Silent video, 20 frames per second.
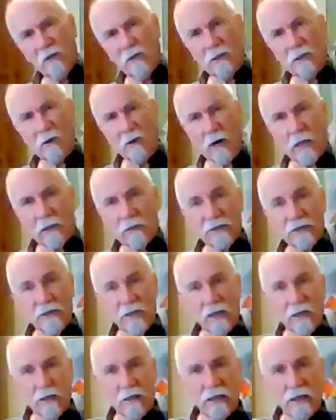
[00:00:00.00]
clear out the
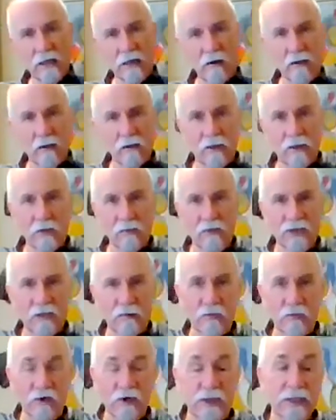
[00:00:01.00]
stale air a little
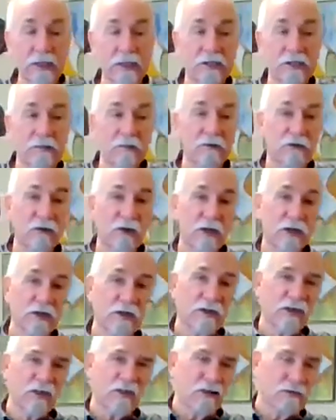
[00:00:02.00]
bit, bring in some
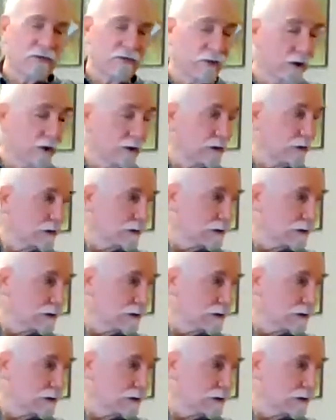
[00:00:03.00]
fresh stuff.